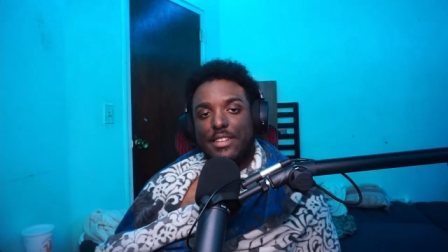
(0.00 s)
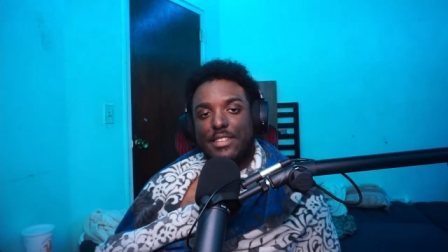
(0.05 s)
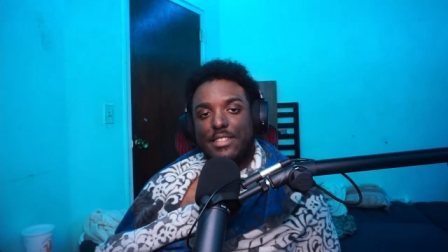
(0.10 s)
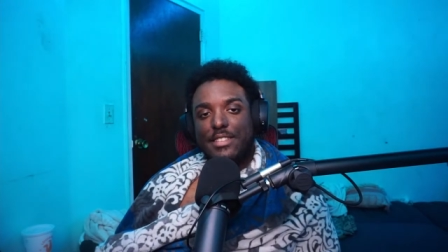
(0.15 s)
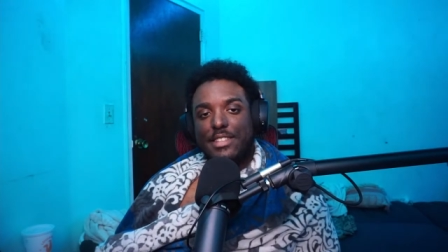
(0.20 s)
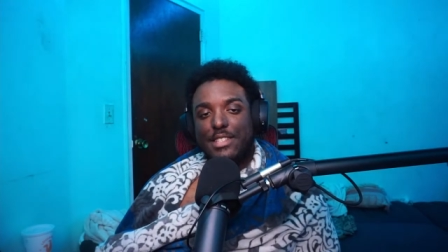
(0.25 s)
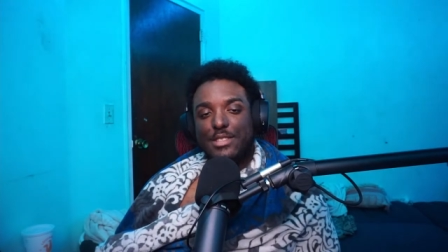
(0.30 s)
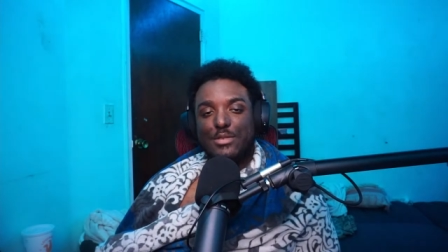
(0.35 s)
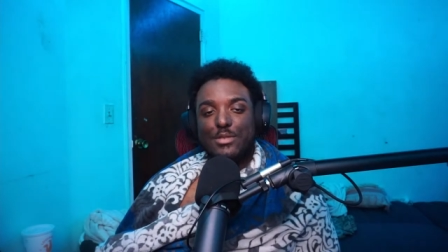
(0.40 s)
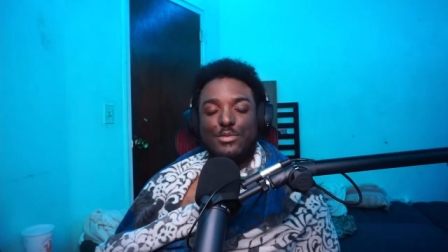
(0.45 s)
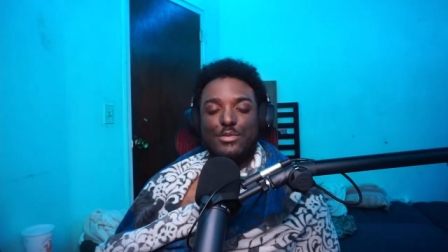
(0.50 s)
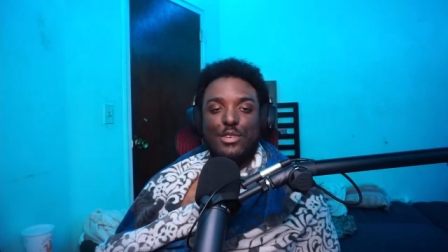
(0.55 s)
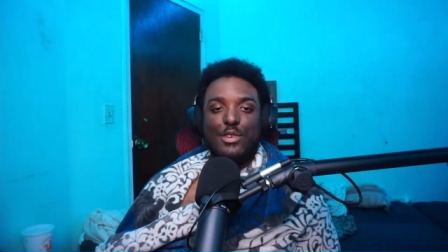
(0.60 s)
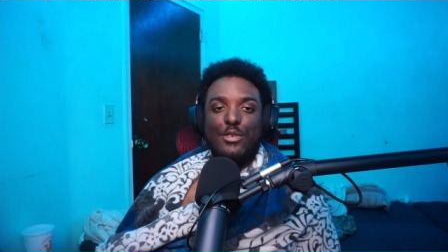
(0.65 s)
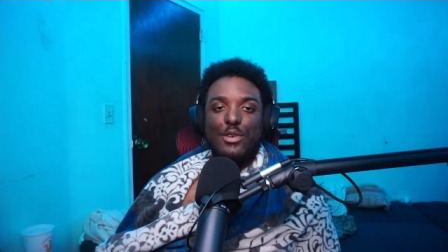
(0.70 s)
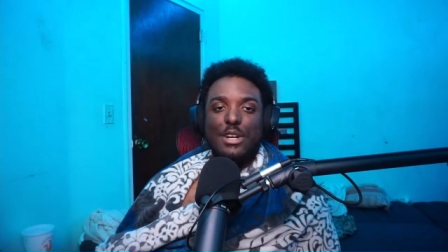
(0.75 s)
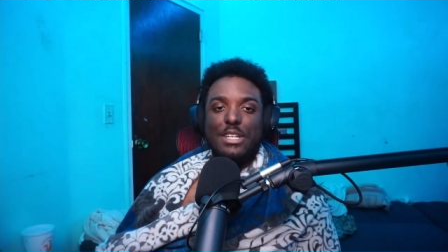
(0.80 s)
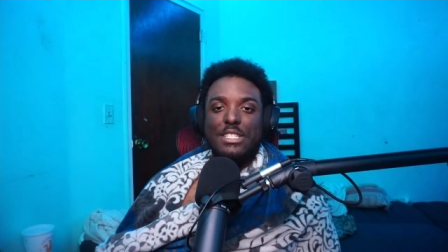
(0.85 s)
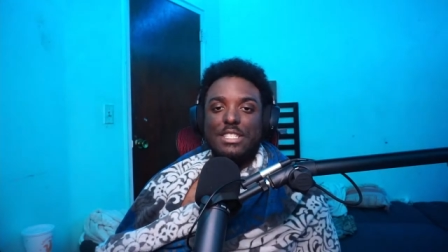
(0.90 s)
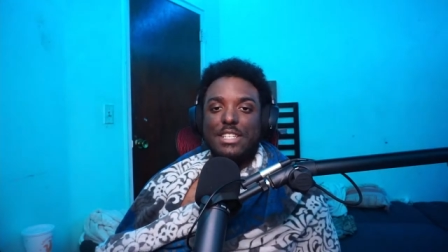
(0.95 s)
This was
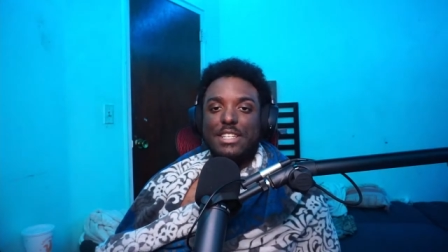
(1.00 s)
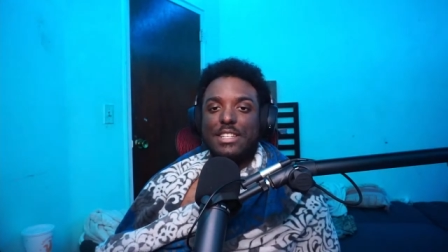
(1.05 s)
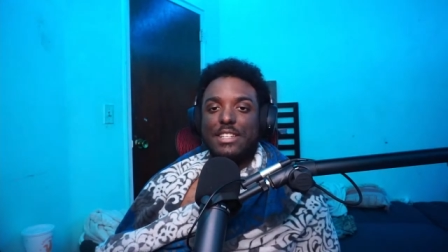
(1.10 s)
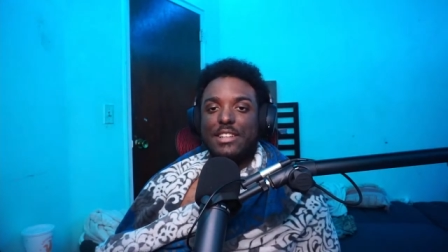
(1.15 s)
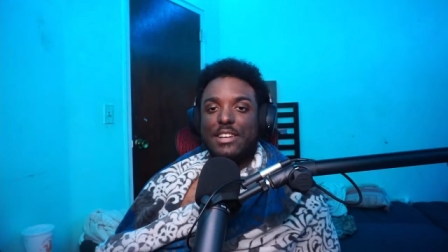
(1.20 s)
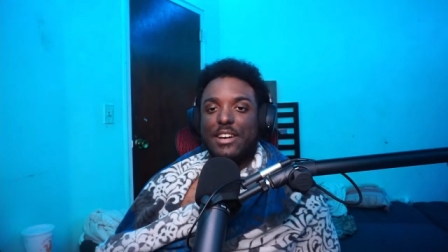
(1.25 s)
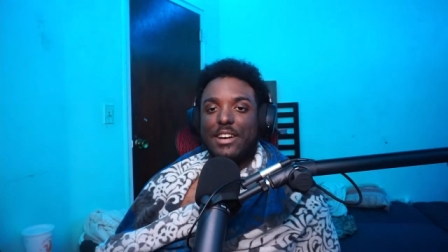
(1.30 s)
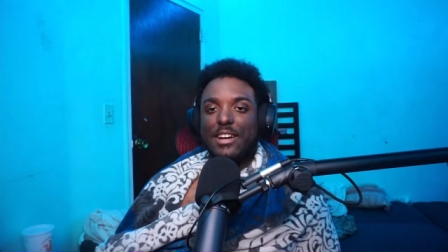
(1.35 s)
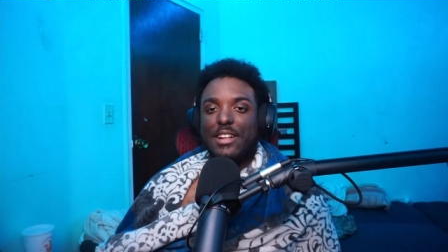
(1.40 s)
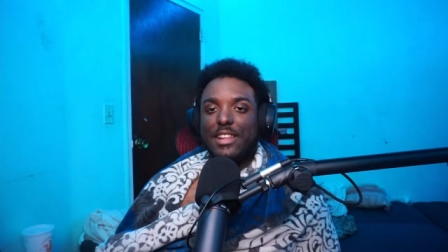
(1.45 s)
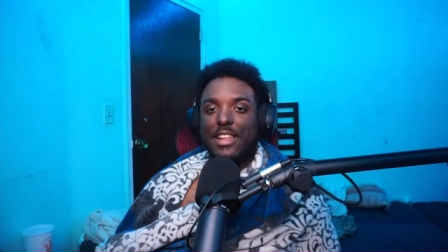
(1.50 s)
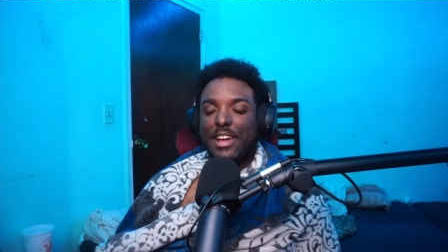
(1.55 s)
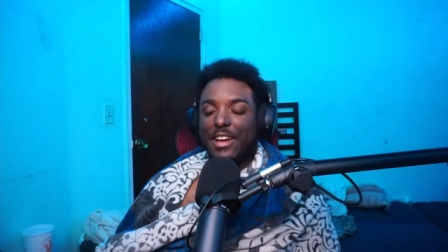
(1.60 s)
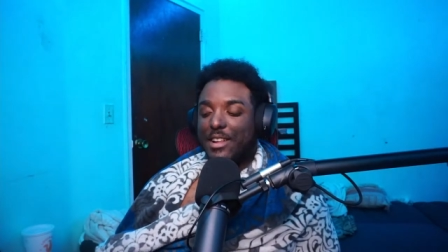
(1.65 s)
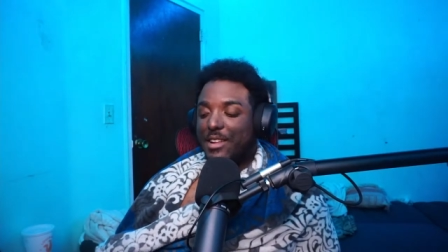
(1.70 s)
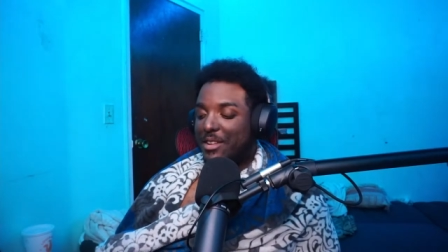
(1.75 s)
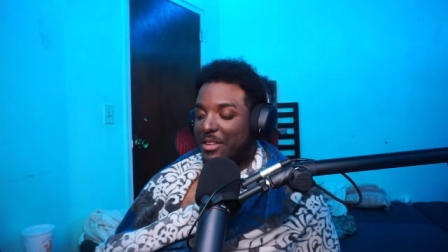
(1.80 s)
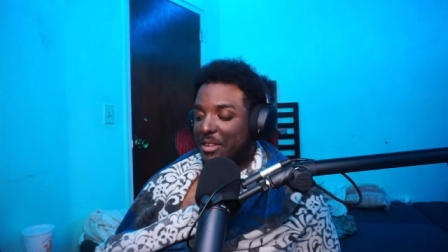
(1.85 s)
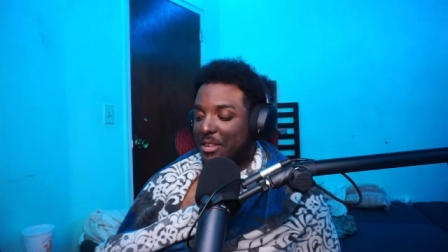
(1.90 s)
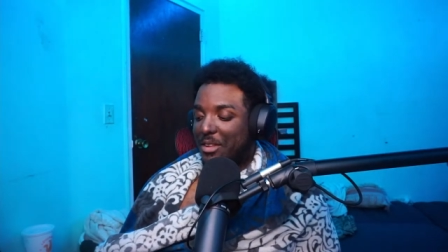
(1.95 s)
requested like a
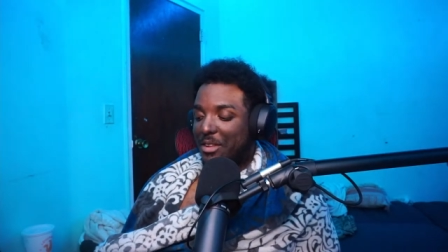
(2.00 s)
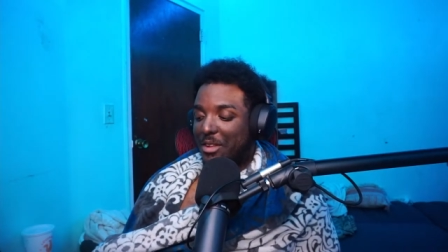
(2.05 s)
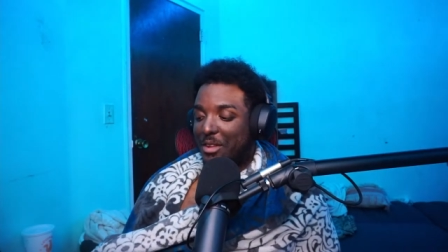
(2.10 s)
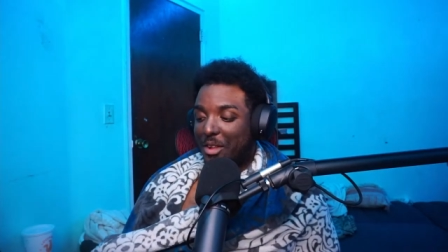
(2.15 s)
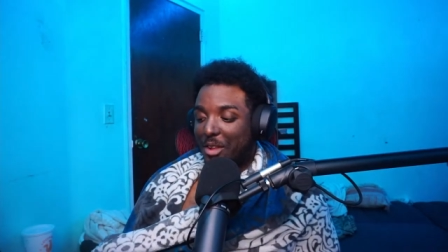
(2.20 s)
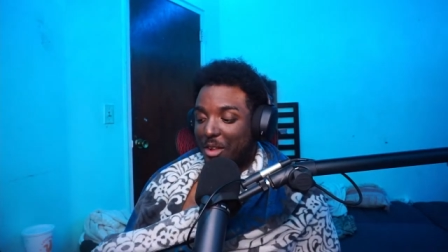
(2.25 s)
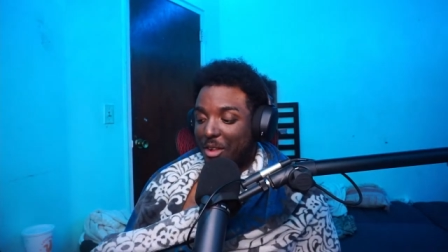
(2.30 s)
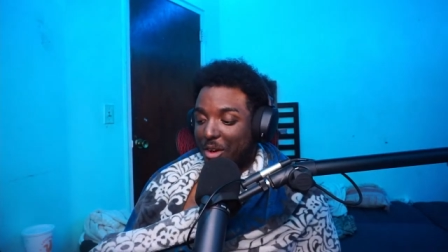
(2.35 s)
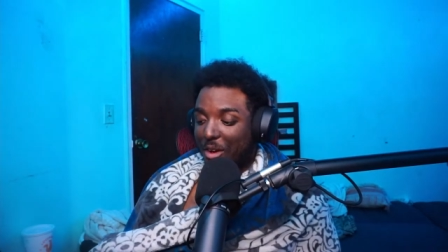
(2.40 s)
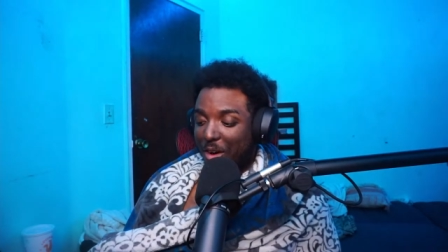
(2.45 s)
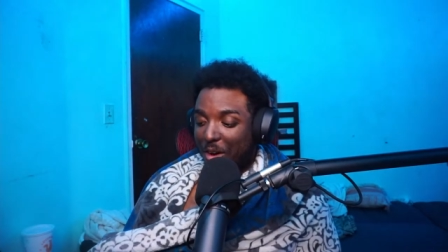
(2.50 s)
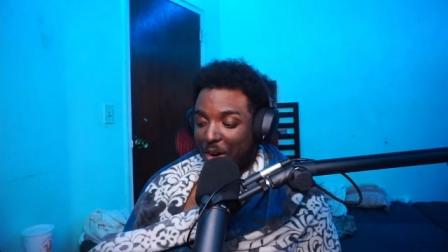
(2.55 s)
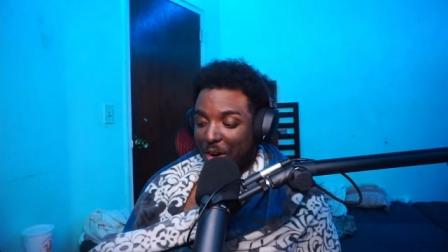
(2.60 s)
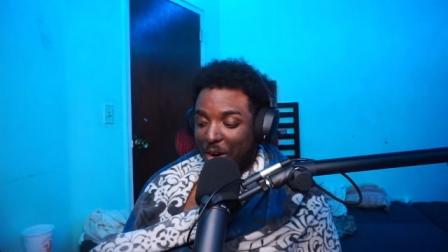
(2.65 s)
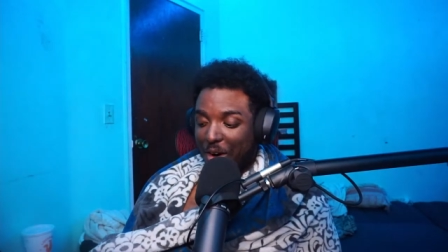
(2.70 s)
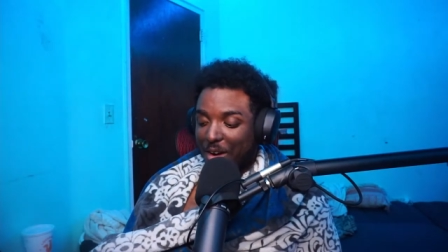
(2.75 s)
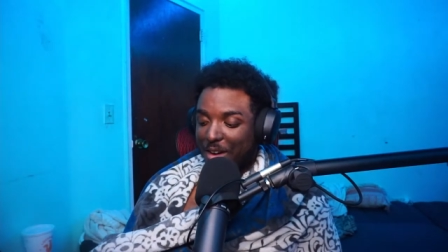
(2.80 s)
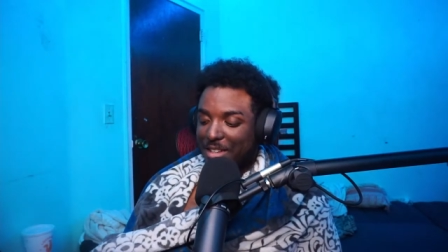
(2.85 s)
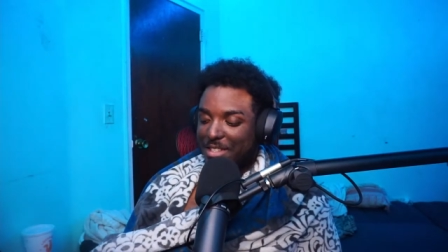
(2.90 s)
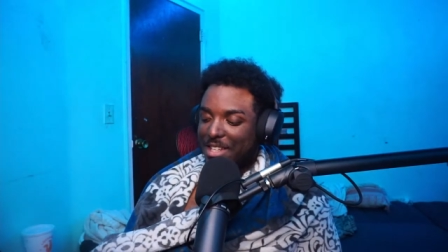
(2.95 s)

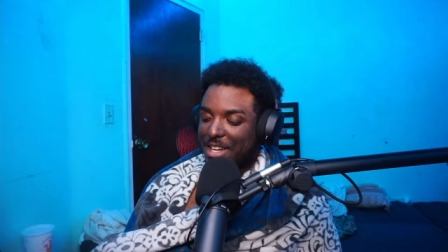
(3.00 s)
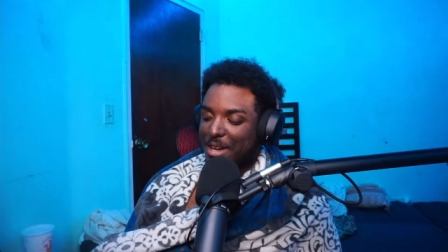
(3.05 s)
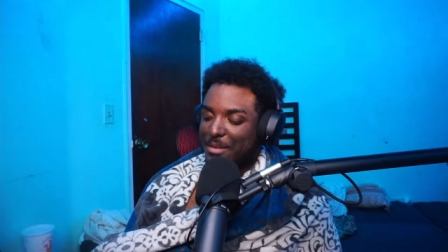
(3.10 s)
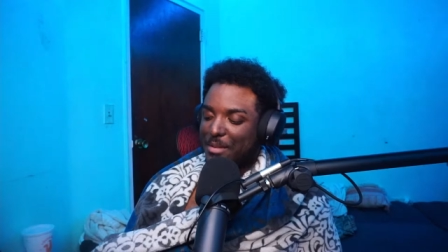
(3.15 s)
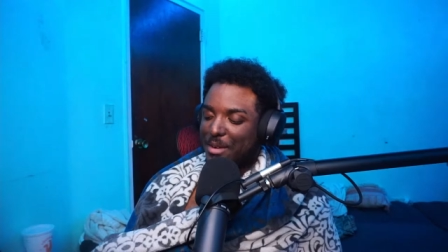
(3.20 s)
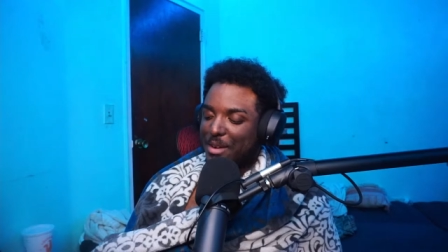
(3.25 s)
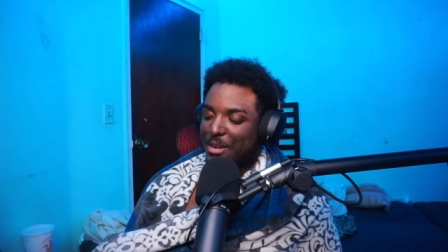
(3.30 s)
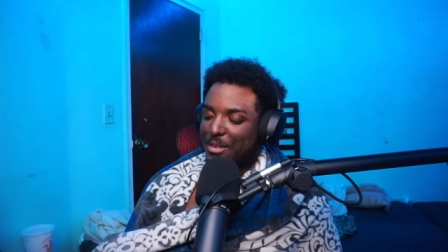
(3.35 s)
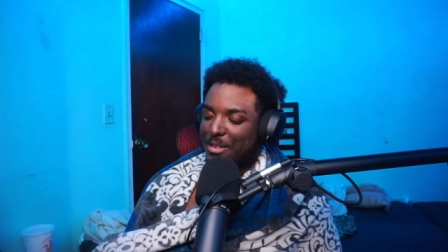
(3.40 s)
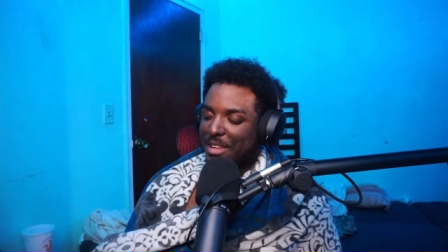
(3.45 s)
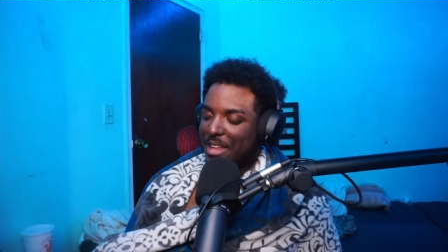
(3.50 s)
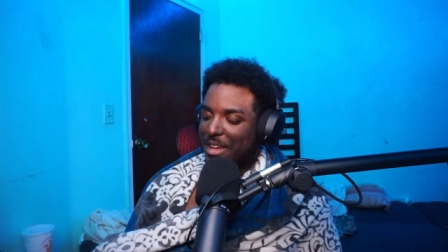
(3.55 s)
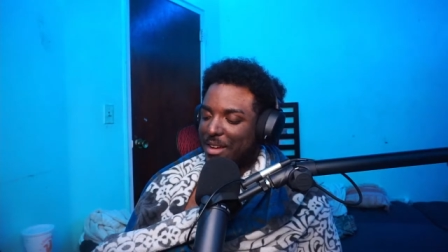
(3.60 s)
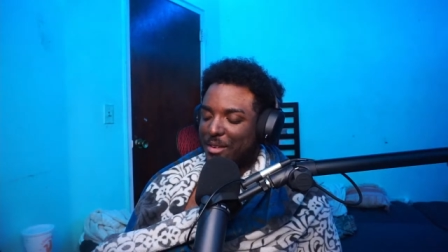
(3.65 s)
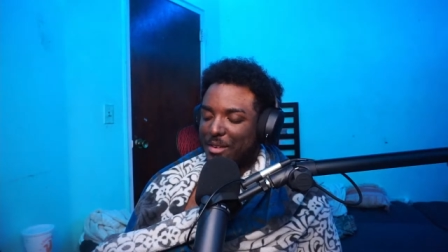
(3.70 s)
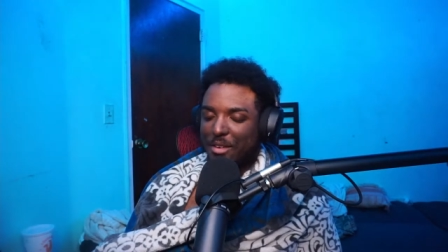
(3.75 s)
long time ago, like